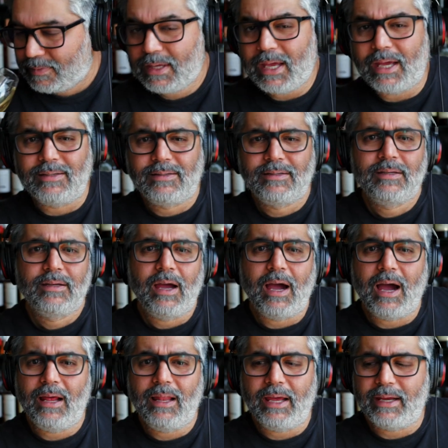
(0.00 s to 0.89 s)
Yes,
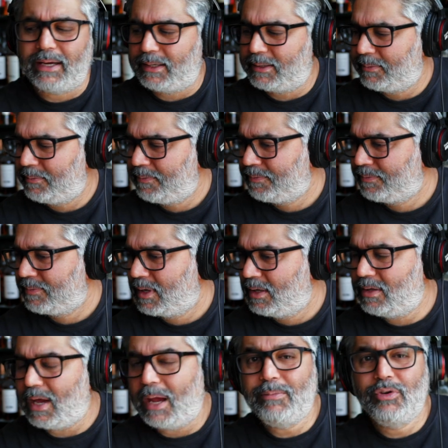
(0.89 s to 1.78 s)
I like it.
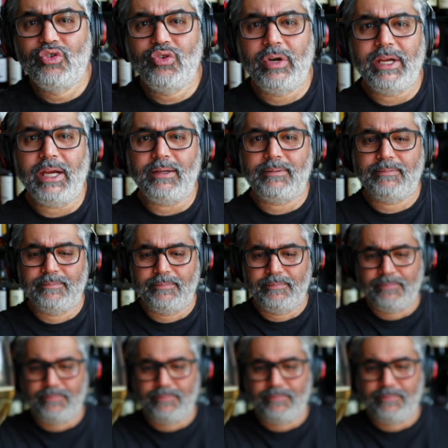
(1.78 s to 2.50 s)
Time to drink it.